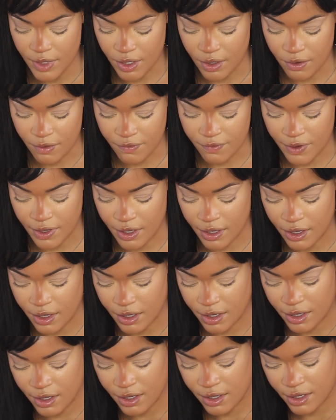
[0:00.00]
Go
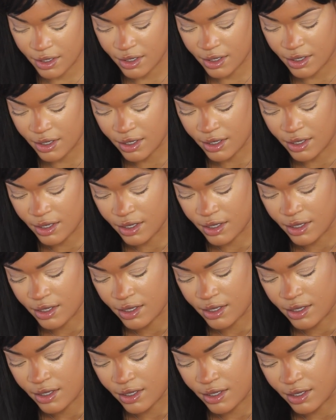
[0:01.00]
figure.
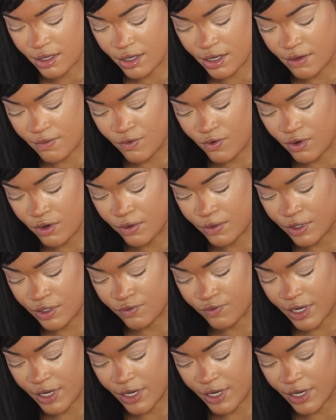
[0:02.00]
I'm always